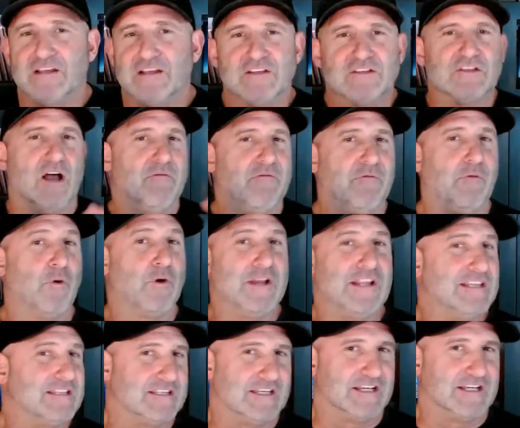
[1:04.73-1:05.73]
Psalm
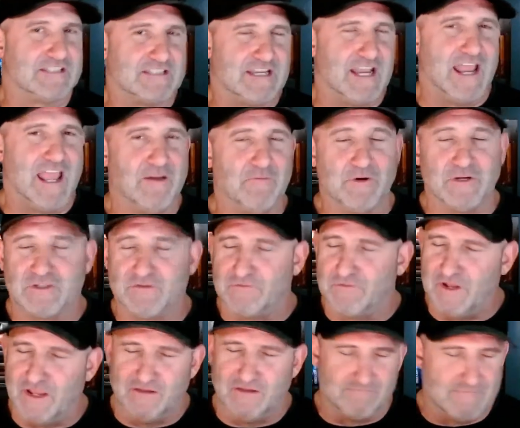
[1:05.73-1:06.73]
46:10, which
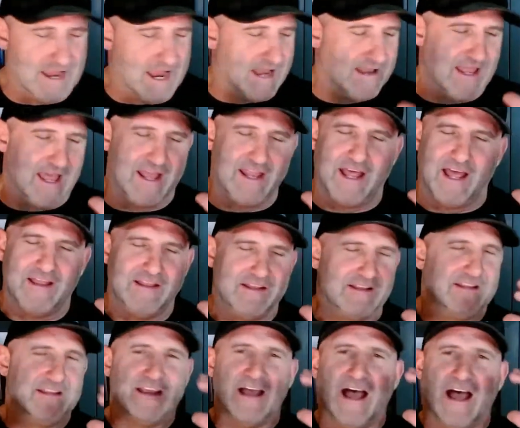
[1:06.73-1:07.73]
man, that
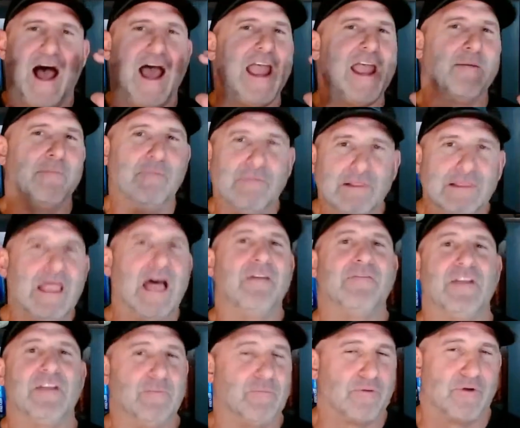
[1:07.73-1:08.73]
I am
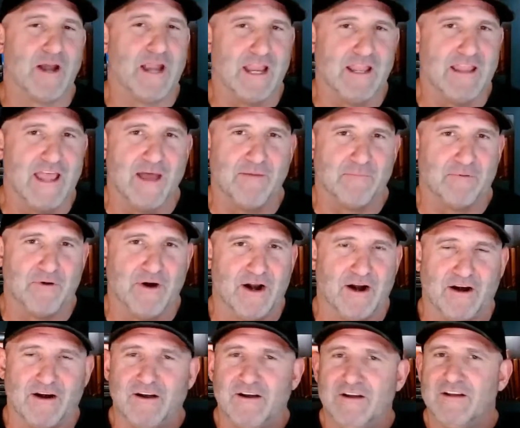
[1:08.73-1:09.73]
loving praying that
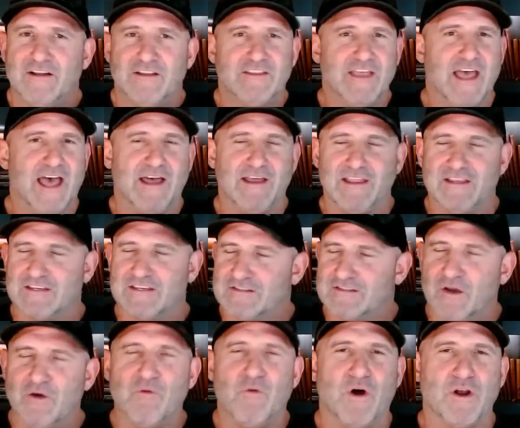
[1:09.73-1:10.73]
prayer. That is
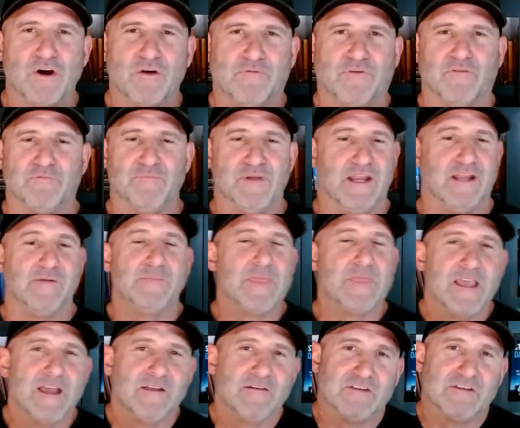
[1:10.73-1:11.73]
so wonderful for me.
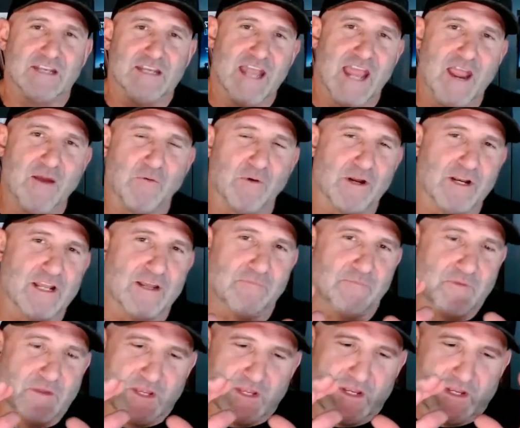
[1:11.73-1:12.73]
Today we're gonna
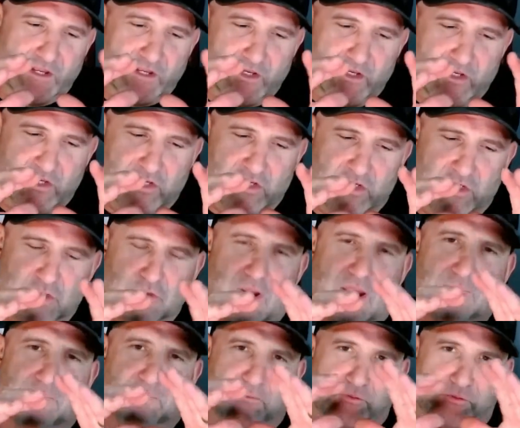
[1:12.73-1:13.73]
do a
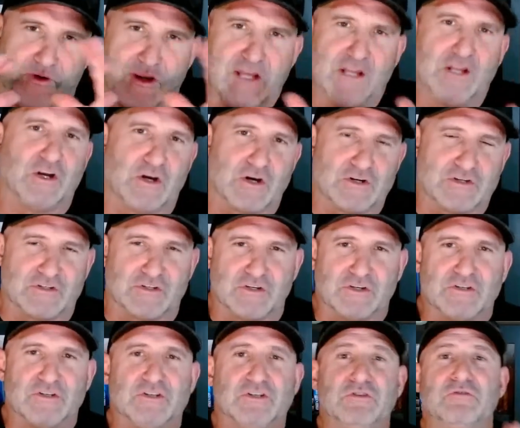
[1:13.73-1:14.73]
precursor
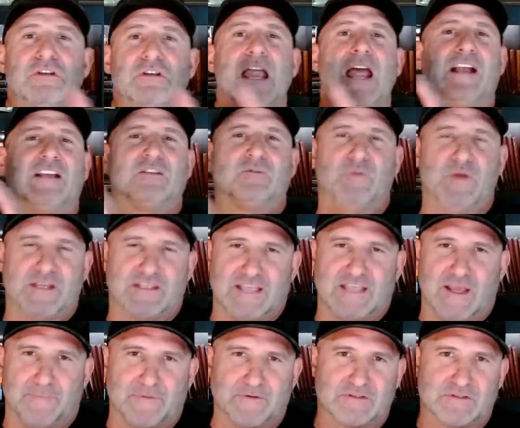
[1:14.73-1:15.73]
to next week's
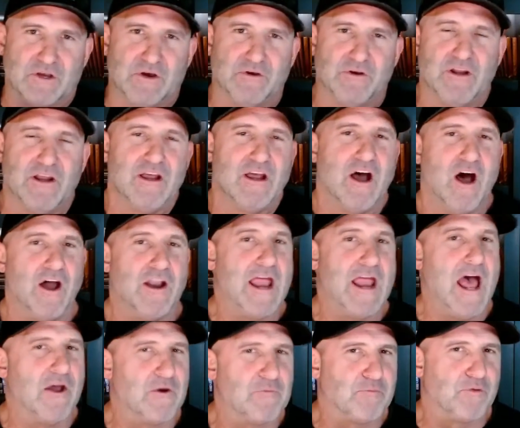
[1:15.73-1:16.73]
episode on
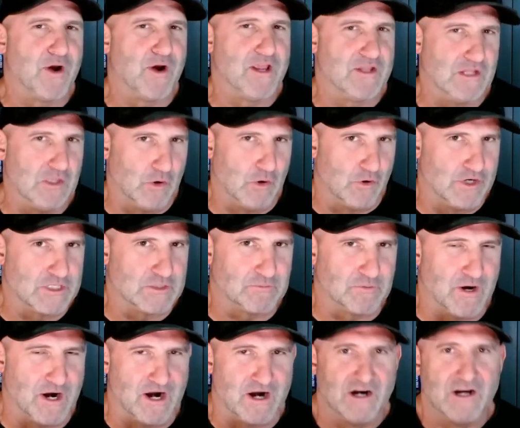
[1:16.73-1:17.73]
how to pray the Lord's
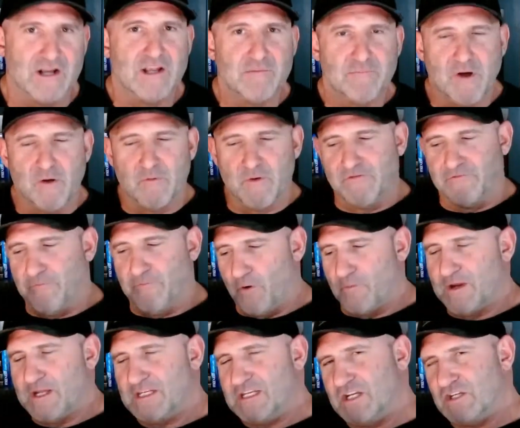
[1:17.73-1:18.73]
Prayer. But before
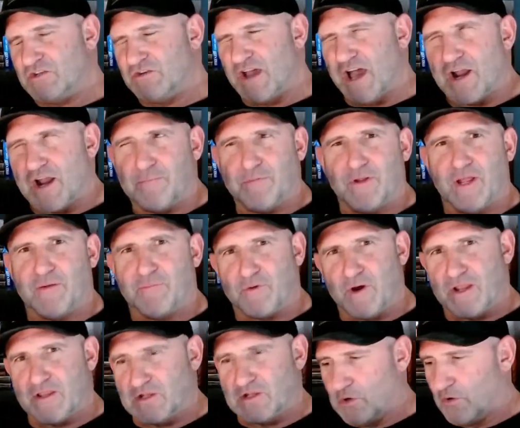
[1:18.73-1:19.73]
we teach you how to play,
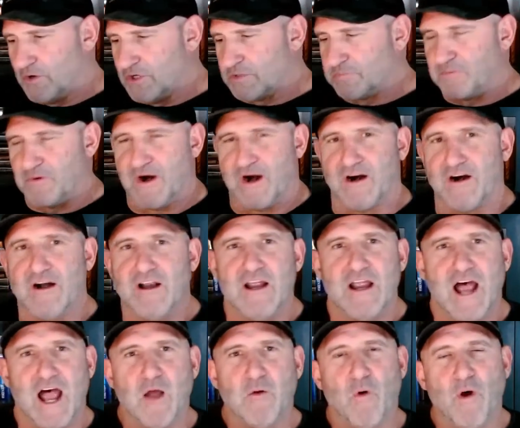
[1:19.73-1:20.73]
pray the Lord's Prayer,
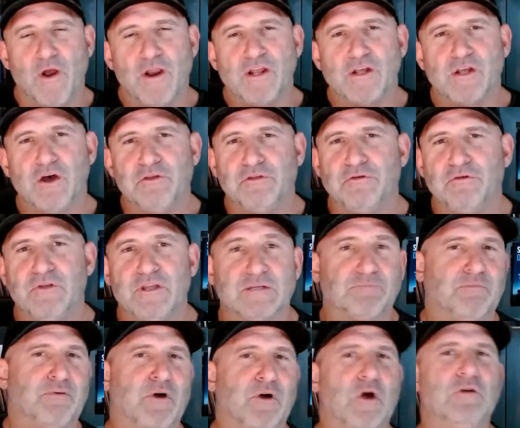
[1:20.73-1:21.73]
I want to go through these
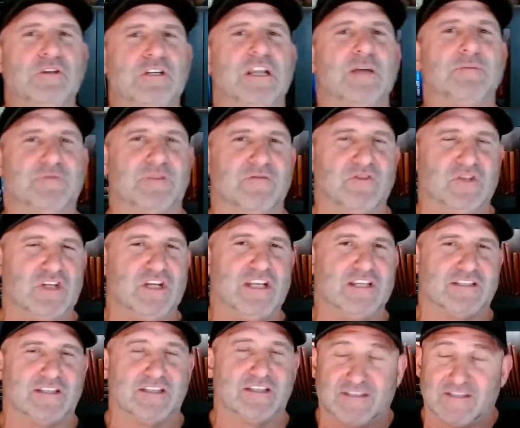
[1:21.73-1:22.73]
pro tips of
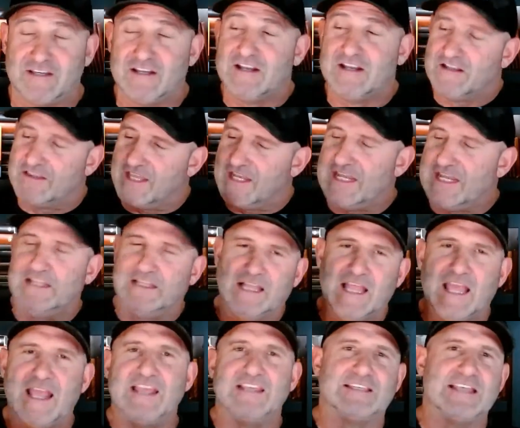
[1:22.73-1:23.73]
Jesus that he
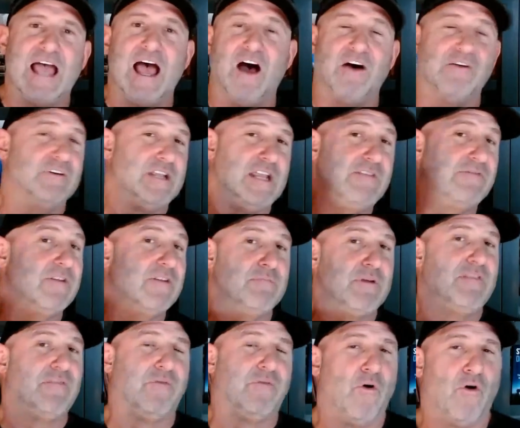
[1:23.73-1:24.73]
lays out even
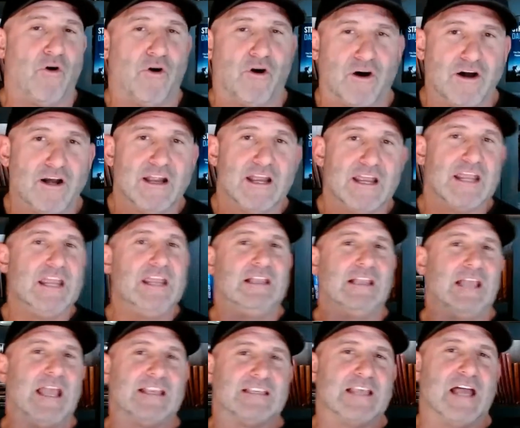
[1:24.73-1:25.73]
before he
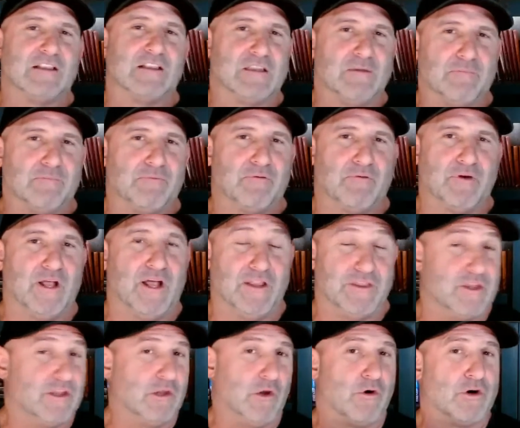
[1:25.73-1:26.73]
lays out the, uh,
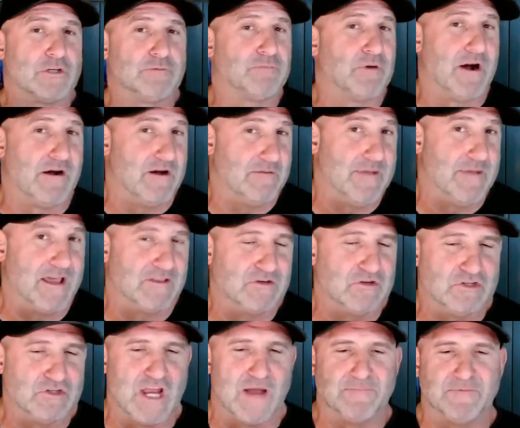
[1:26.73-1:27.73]
the Lord's Prayer in Matthew
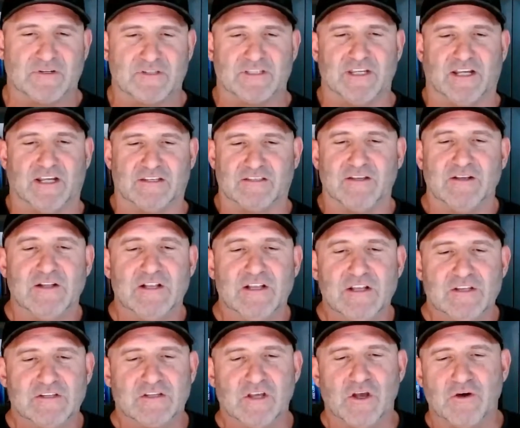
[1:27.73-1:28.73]
chapter 6.
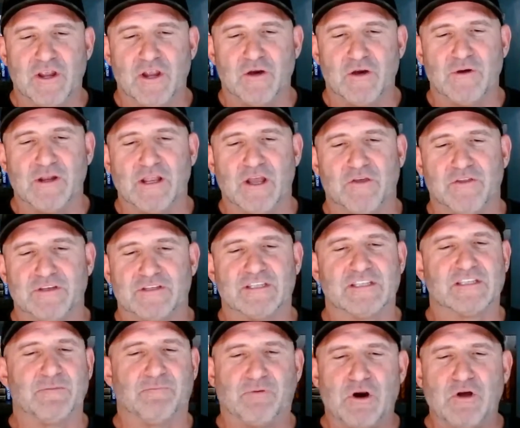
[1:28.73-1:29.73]
So here we go. This is
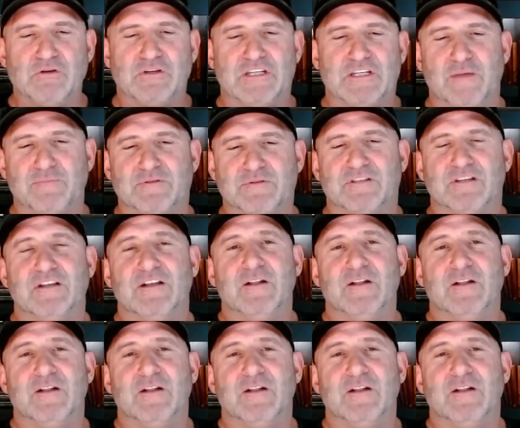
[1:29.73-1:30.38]
the pro tips